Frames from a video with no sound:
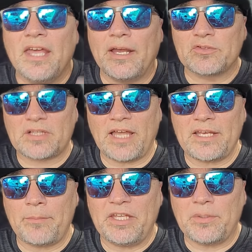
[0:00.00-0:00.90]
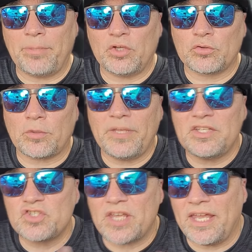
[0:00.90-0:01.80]
and I was glad I made the
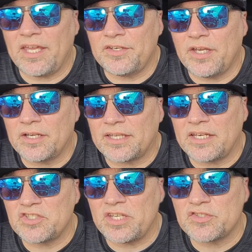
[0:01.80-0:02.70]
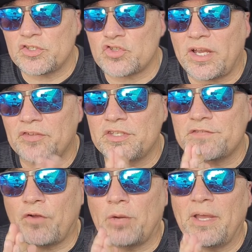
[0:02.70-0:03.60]
pilgrimage and uh, got a chance to try out
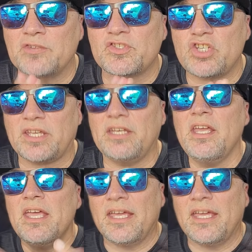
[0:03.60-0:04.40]
this farmhouse chicken.